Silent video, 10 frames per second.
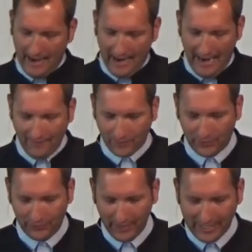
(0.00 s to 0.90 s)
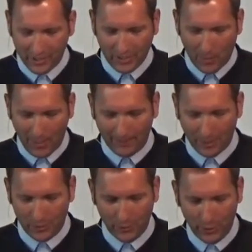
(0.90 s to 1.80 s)
"After 3 years, I went up
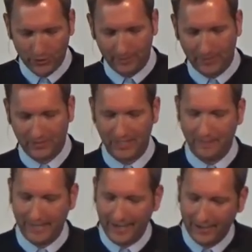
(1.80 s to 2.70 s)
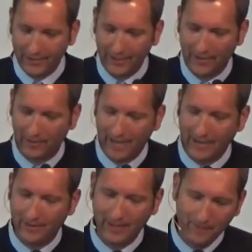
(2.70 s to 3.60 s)
to Jerusalem to see Peter and
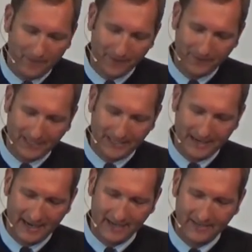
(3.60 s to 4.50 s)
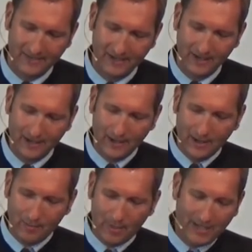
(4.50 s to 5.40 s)
remained with him 15 days,
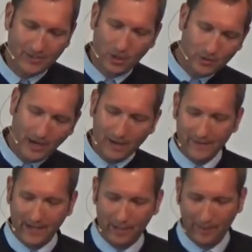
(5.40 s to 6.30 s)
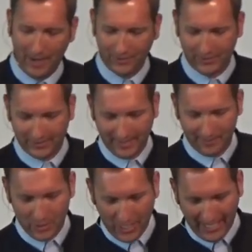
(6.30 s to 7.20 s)
but I saw none of the other apostles
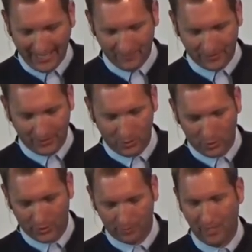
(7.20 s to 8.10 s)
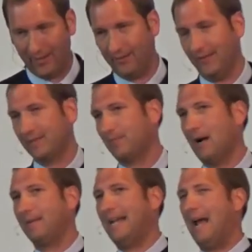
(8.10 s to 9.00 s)
except James, the Lord's brother." This
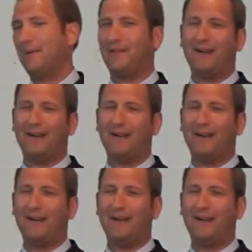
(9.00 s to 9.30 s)
probably happened